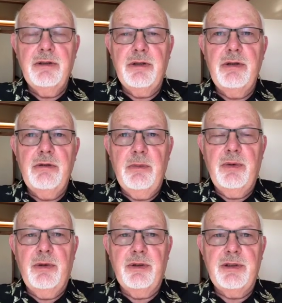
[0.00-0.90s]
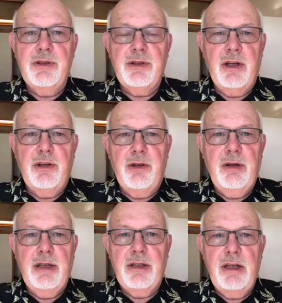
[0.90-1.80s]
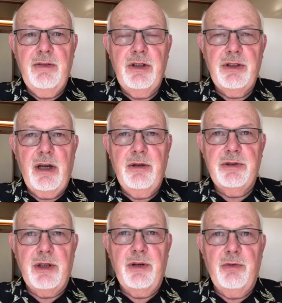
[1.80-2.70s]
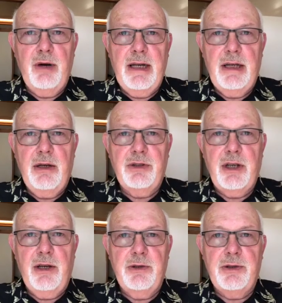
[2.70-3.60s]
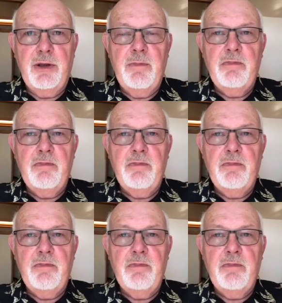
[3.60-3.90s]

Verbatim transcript: to reporters and doing TV shows and radio shows.